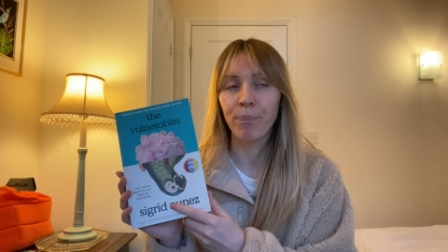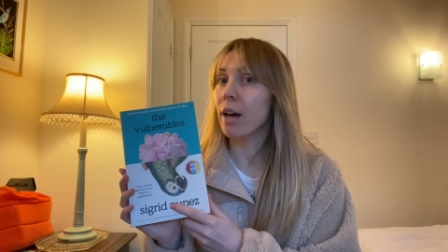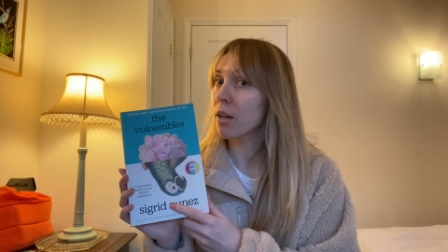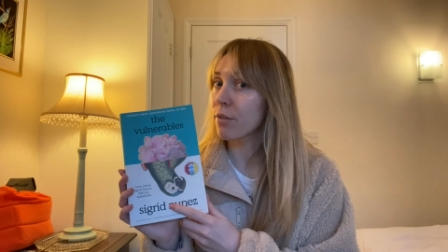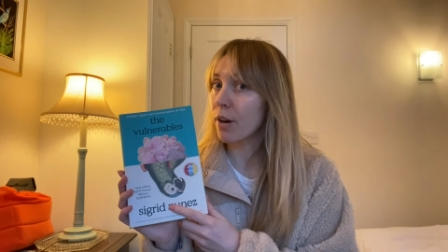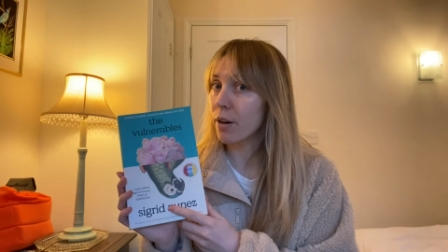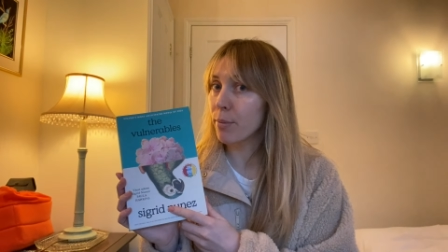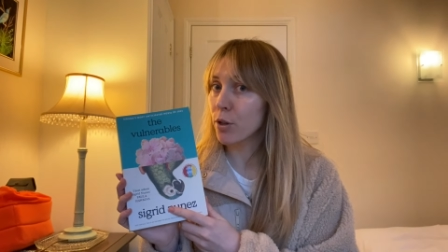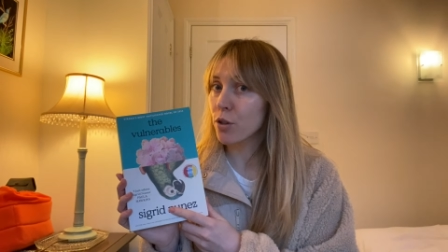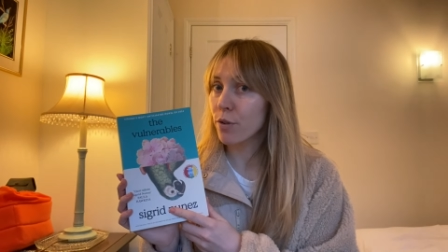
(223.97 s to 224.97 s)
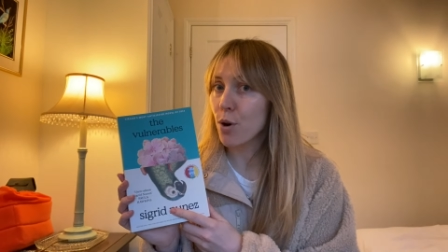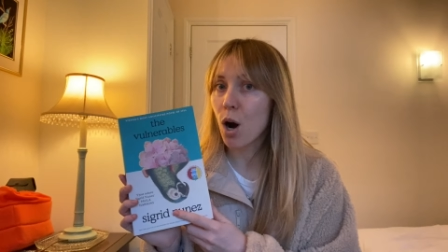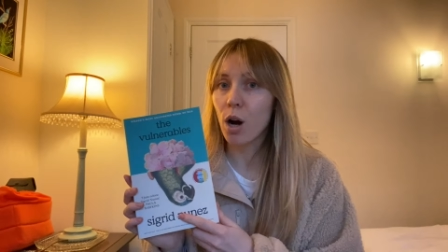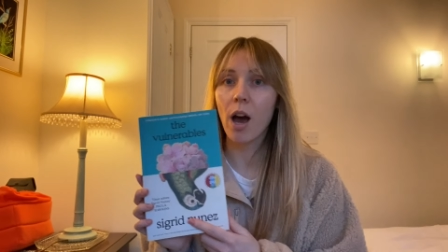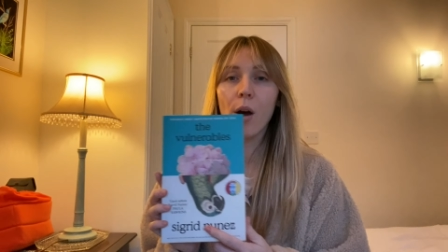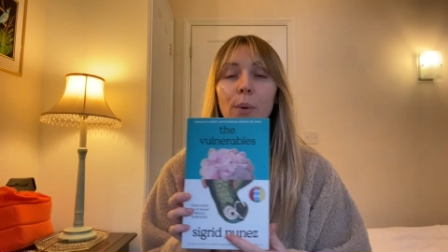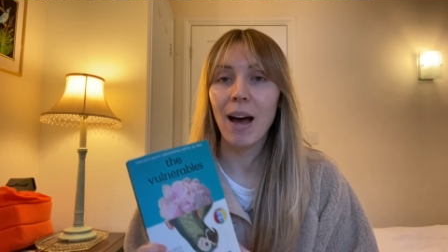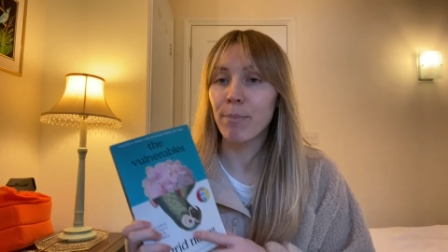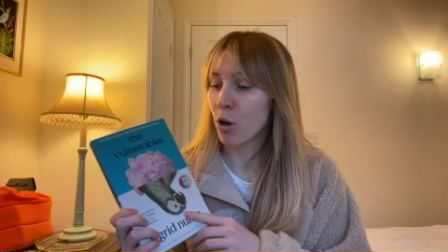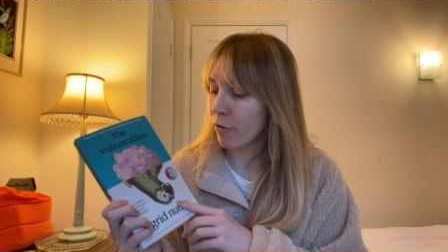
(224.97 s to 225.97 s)
Thanks very much, Virago.
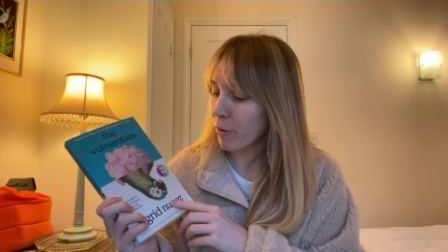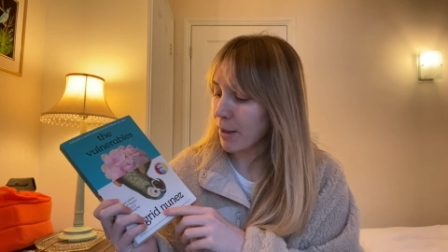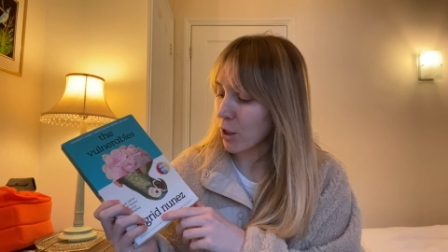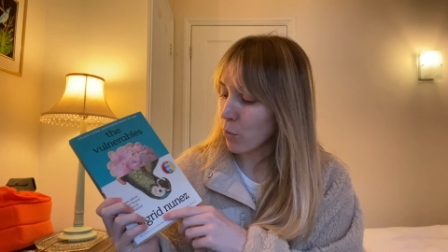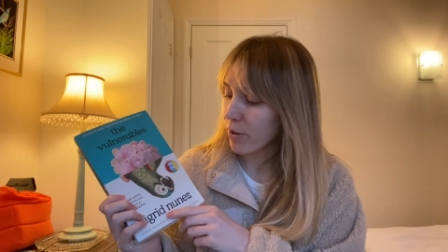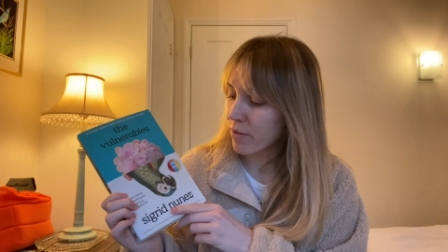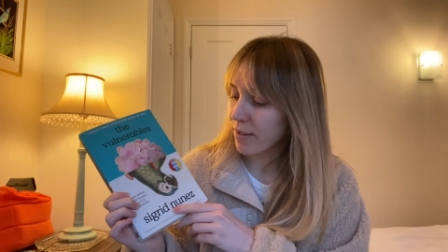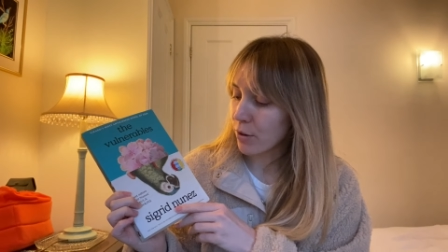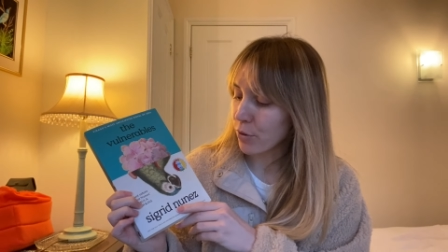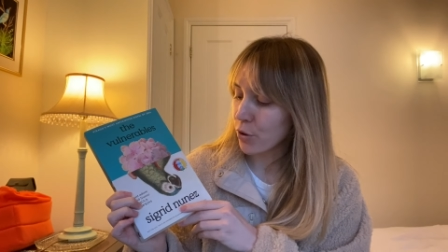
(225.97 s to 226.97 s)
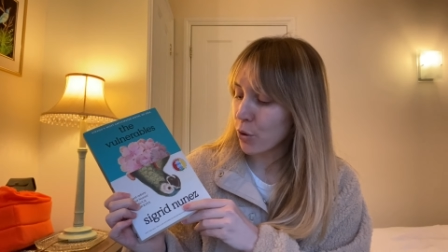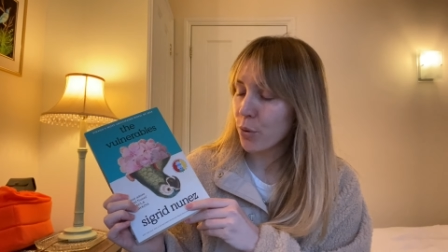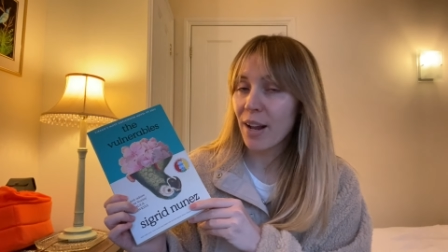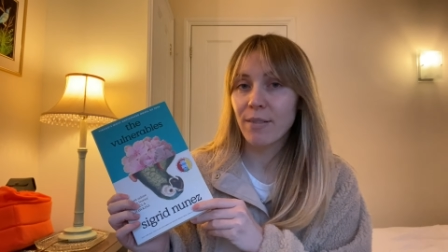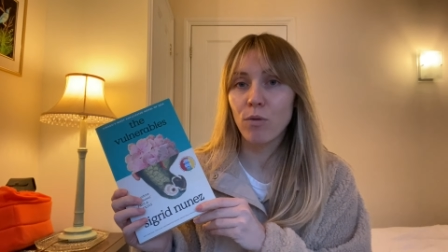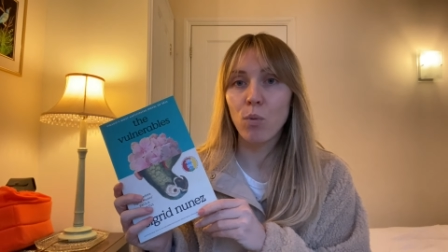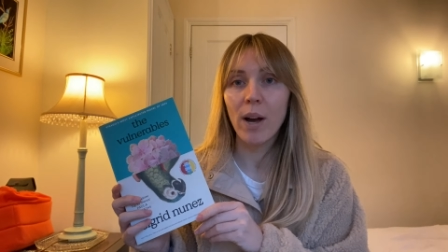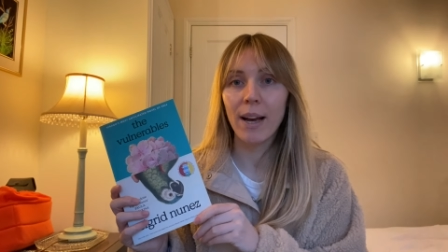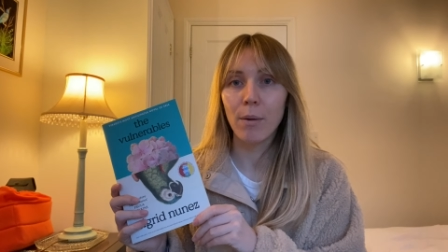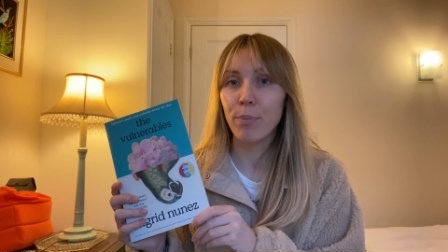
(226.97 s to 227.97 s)
I'm not familiar with Sigrid Nunez's
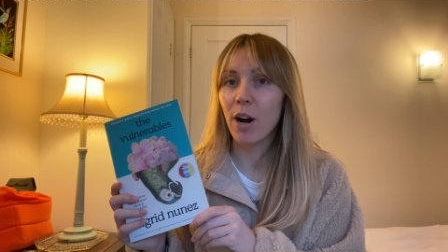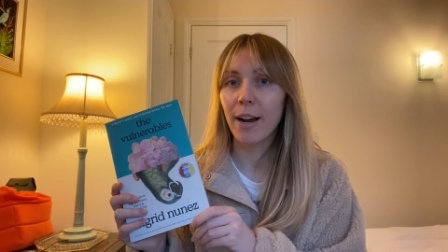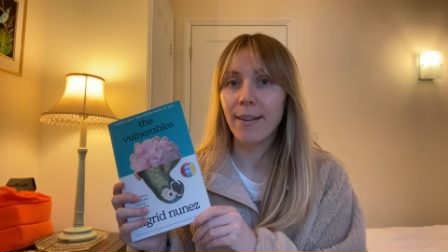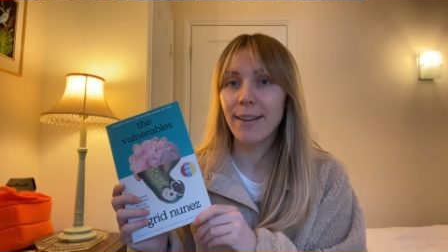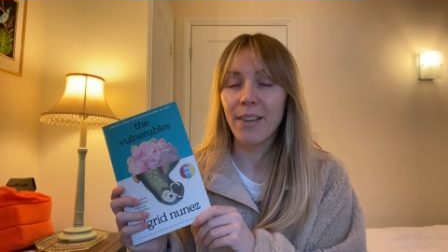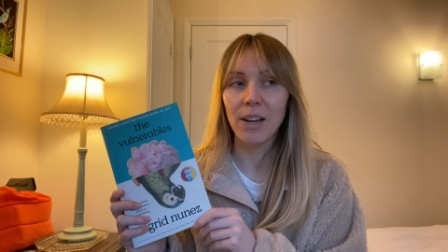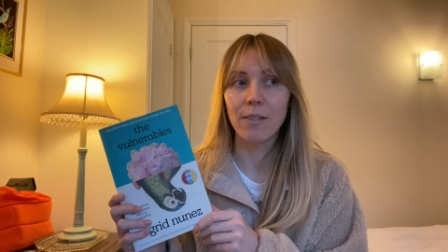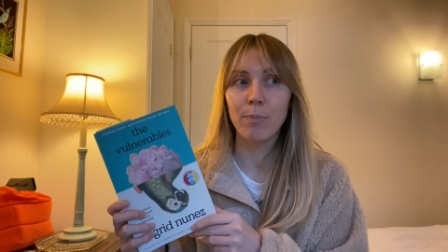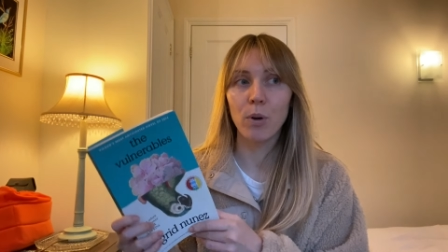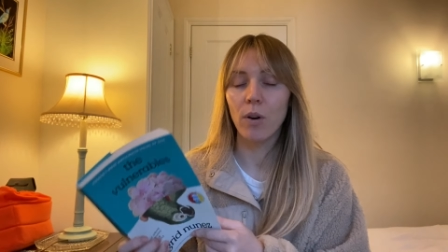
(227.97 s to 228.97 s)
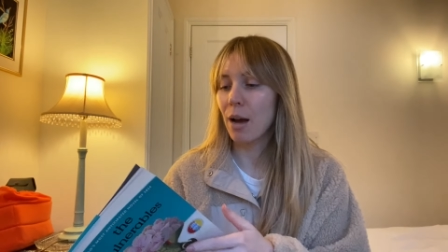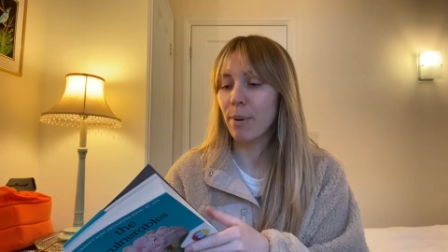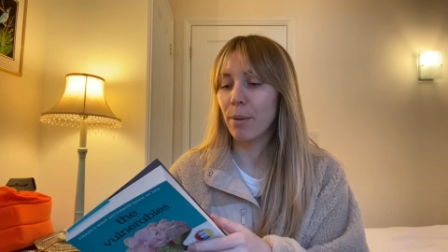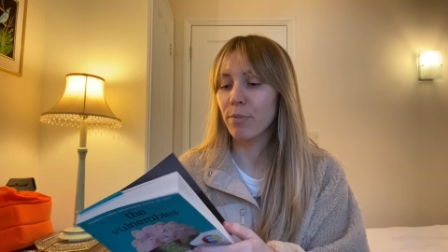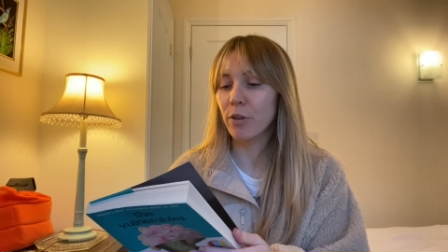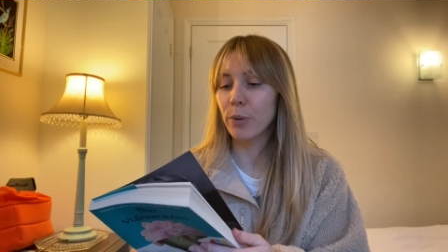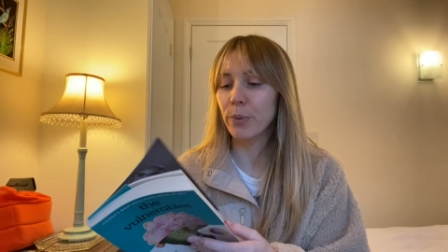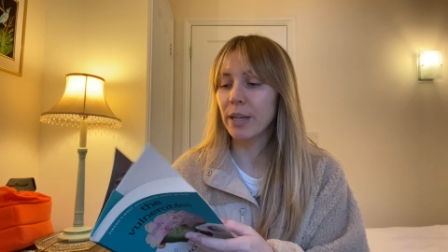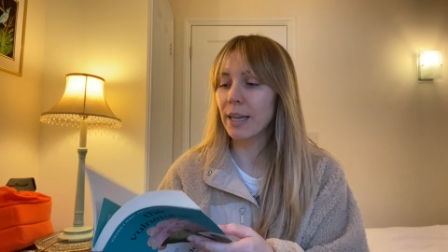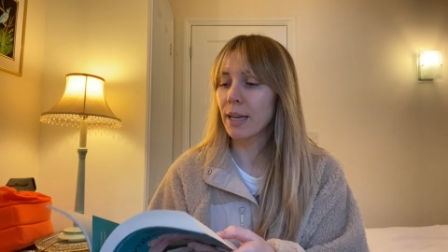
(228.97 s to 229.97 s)
work prior to this, but I'm
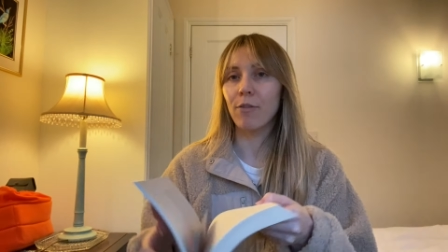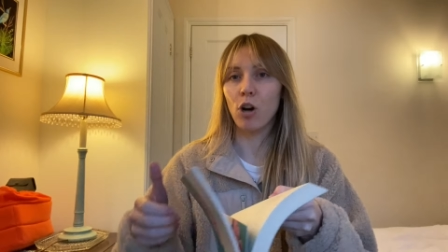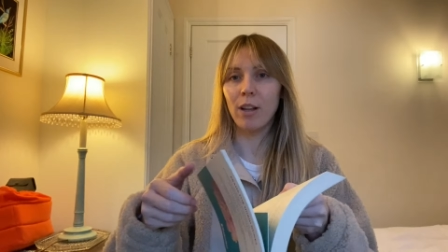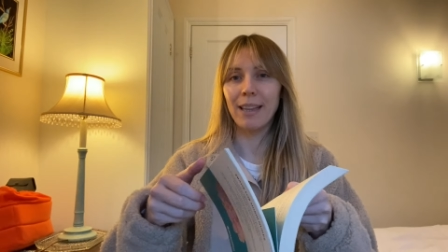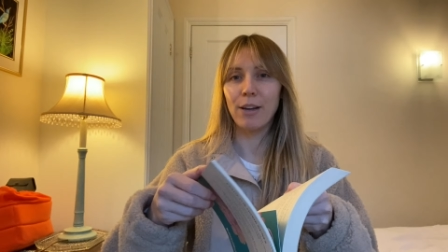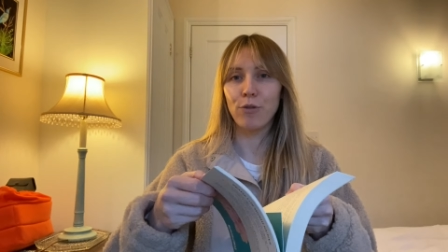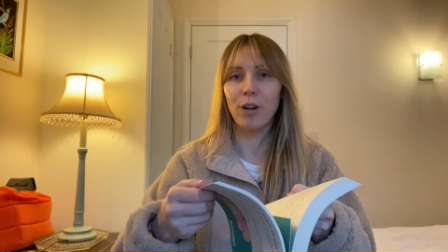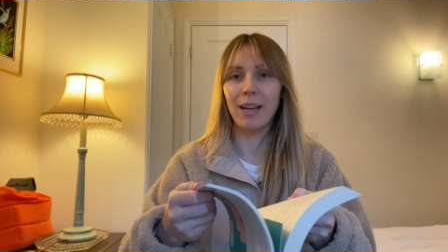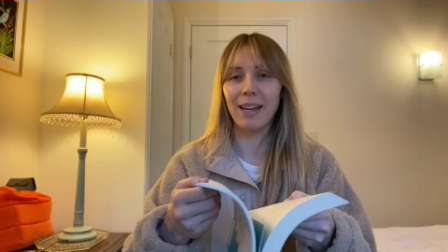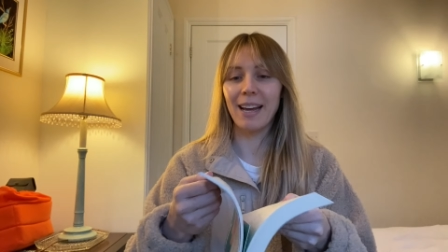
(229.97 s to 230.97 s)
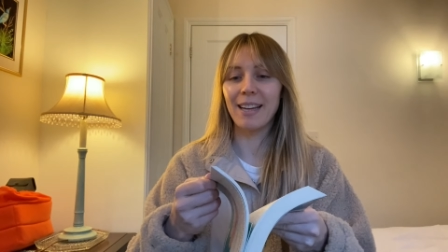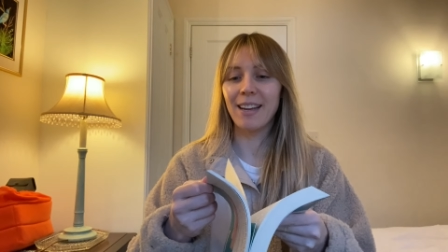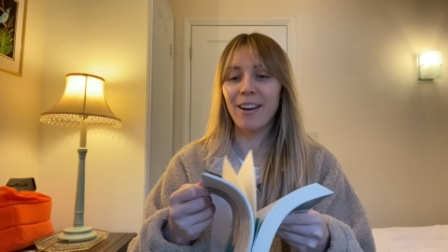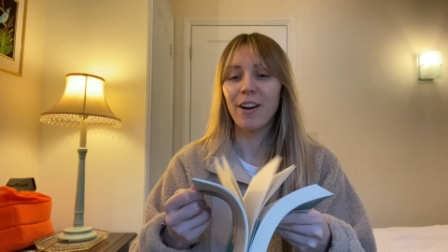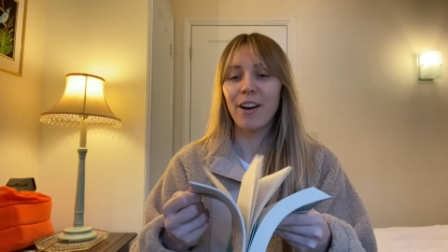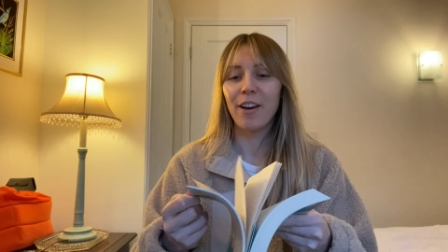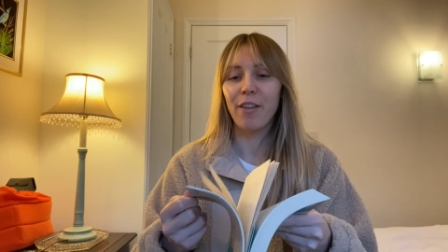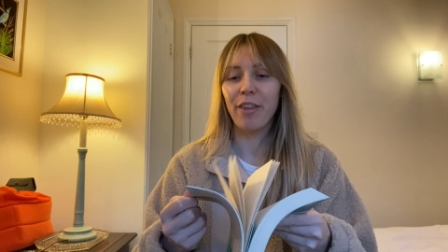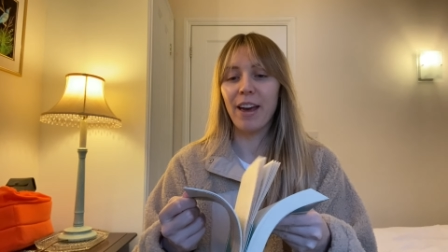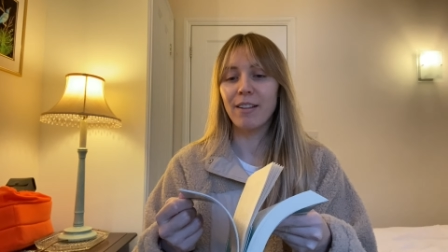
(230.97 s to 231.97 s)
absolutely, I've got literally like
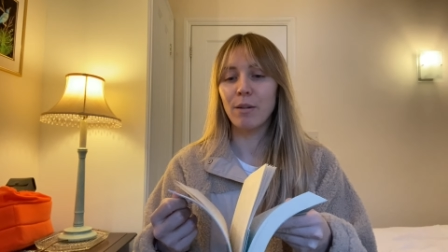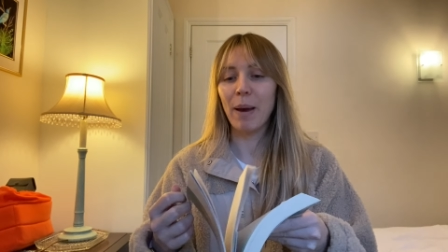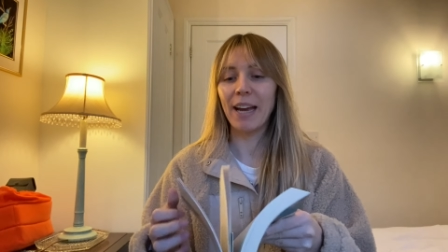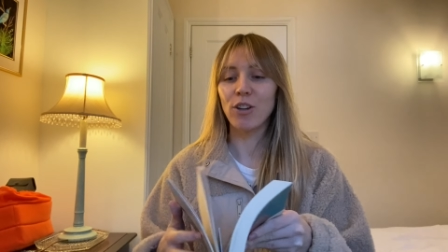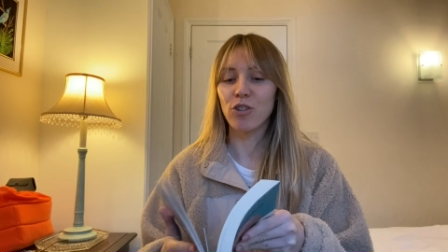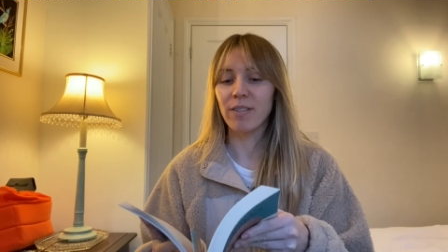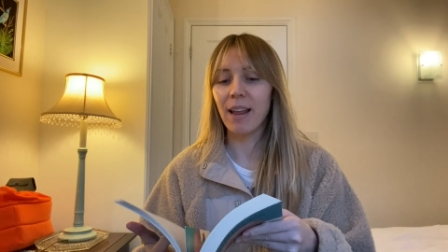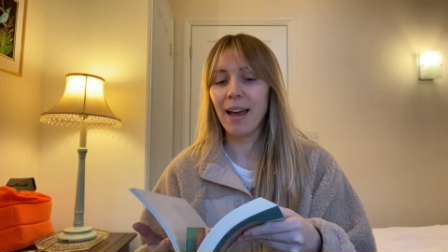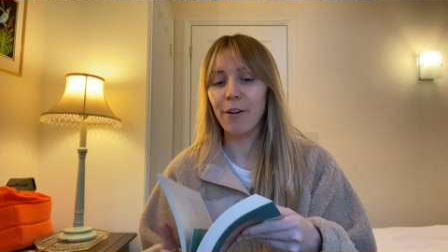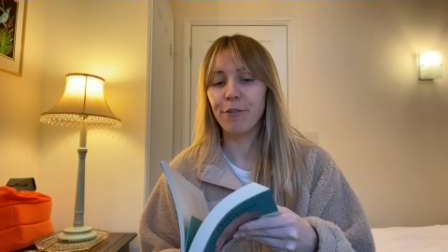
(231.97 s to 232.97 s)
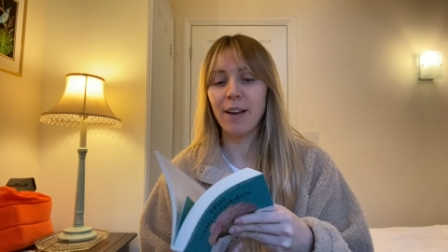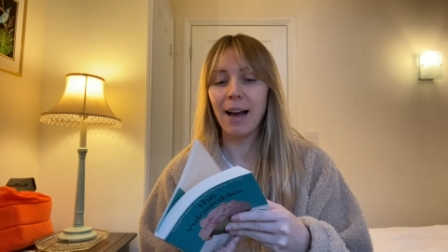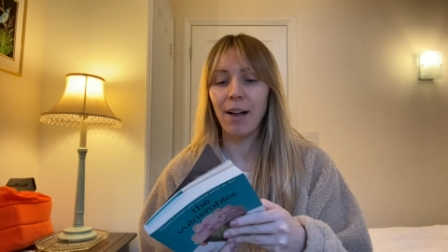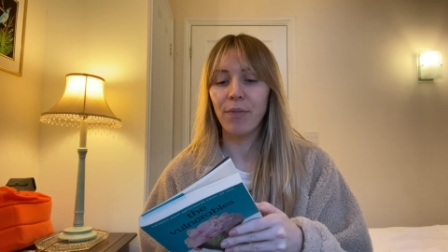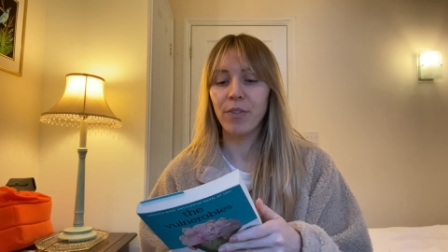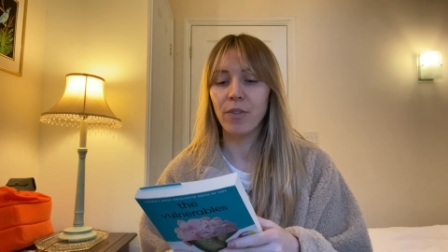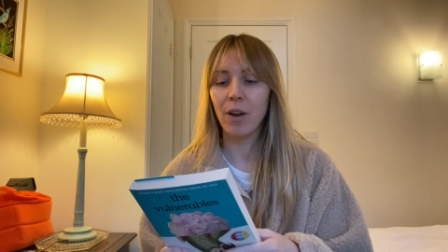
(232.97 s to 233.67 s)
thirty pages left, and